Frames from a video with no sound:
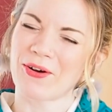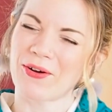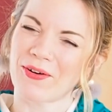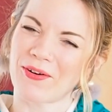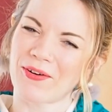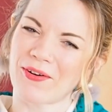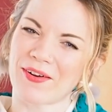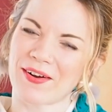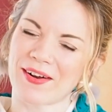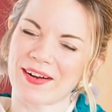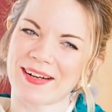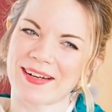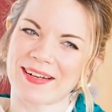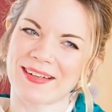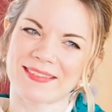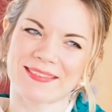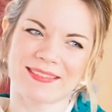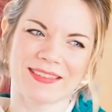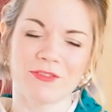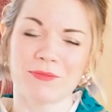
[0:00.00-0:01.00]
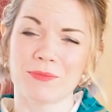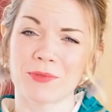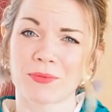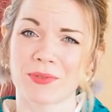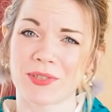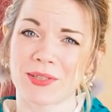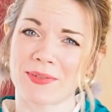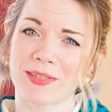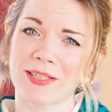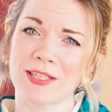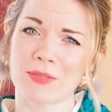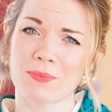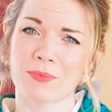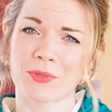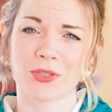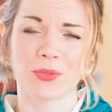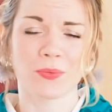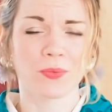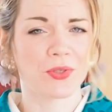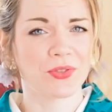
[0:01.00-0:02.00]
Or leave me a request
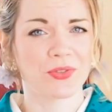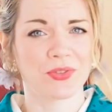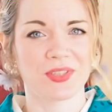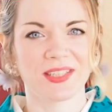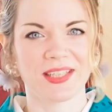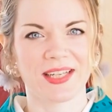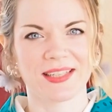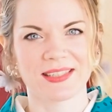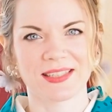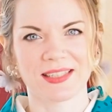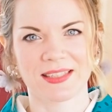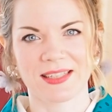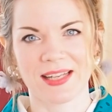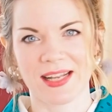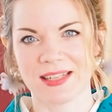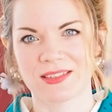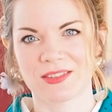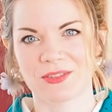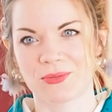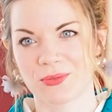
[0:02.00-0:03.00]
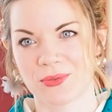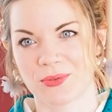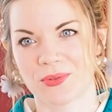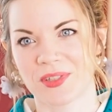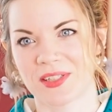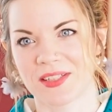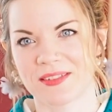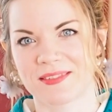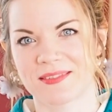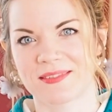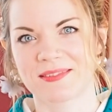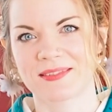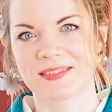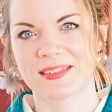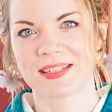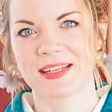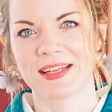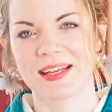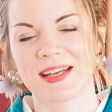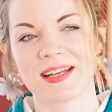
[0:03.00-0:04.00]
what you want to see as our next tutorial.
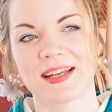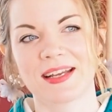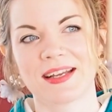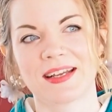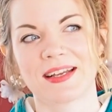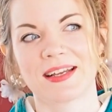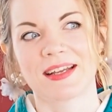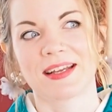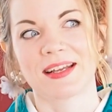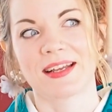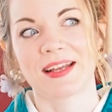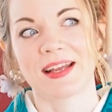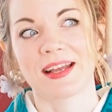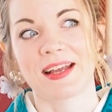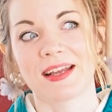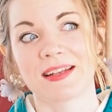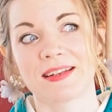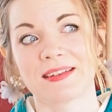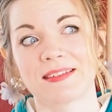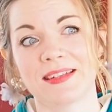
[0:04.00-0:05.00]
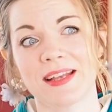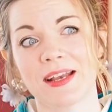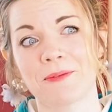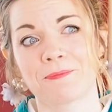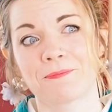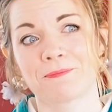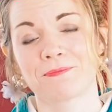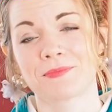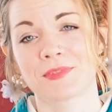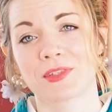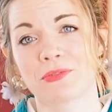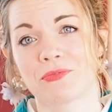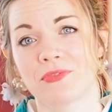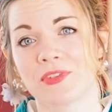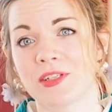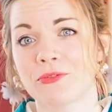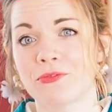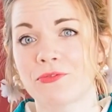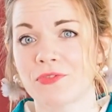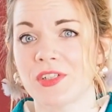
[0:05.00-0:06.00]
And yeah,
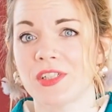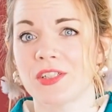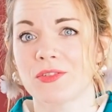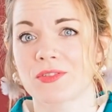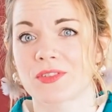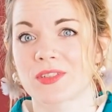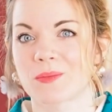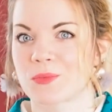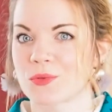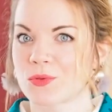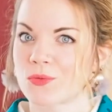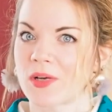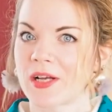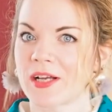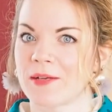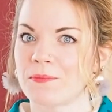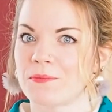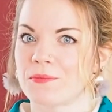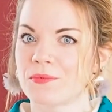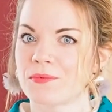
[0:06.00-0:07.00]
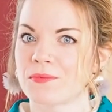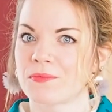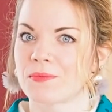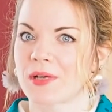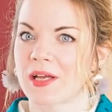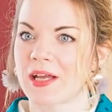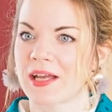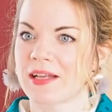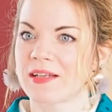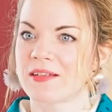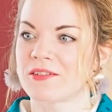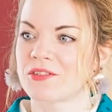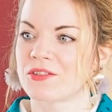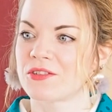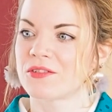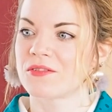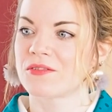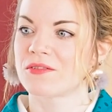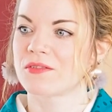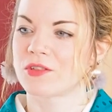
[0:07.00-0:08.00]
feel free to subscribe and
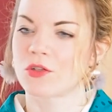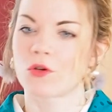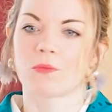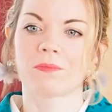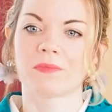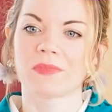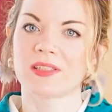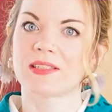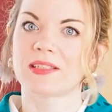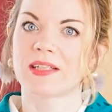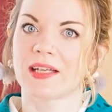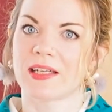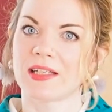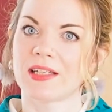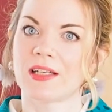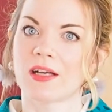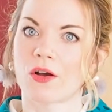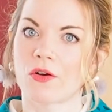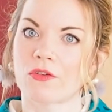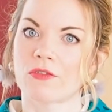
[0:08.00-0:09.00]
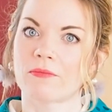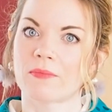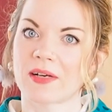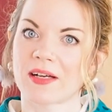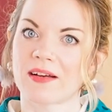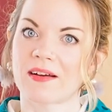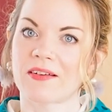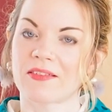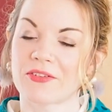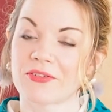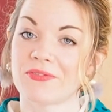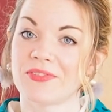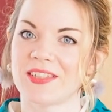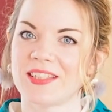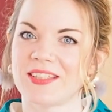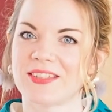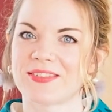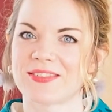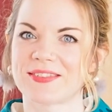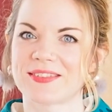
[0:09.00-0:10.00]
don't miss any of my other
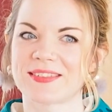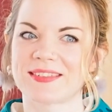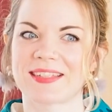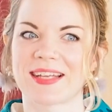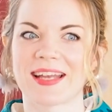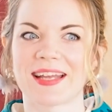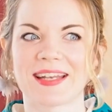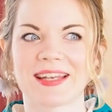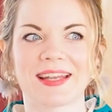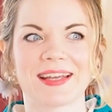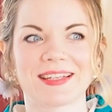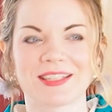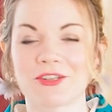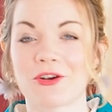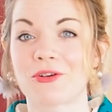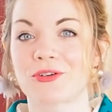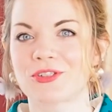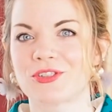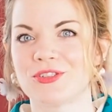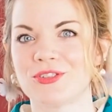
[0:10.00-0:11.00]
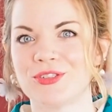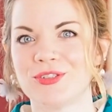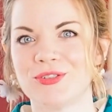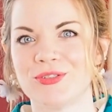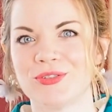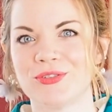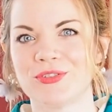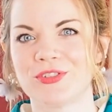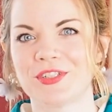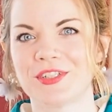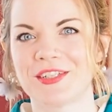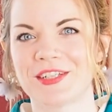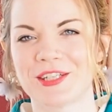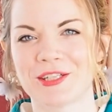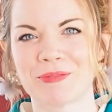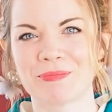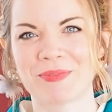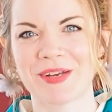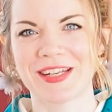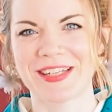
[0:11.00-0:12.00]
videos. And I talk to you
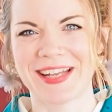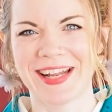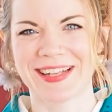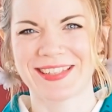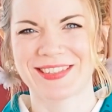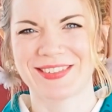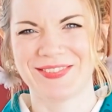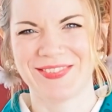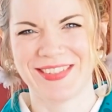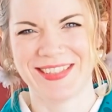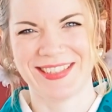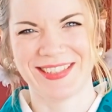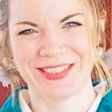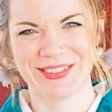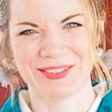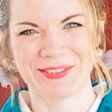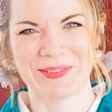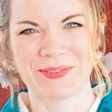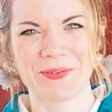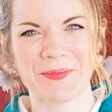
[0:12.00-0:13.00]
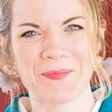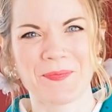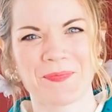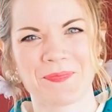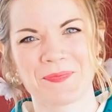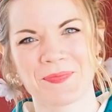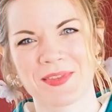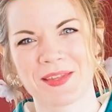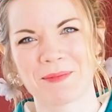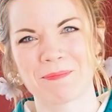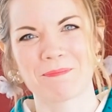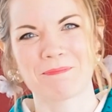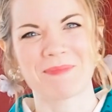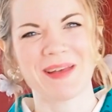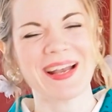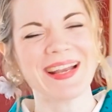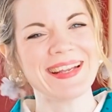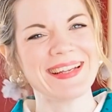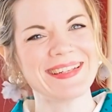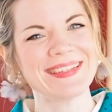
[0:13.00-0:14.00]
in my next video.
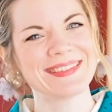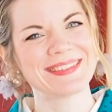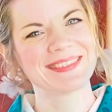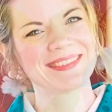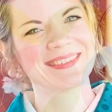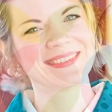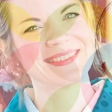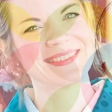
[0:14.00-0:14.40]
Bye!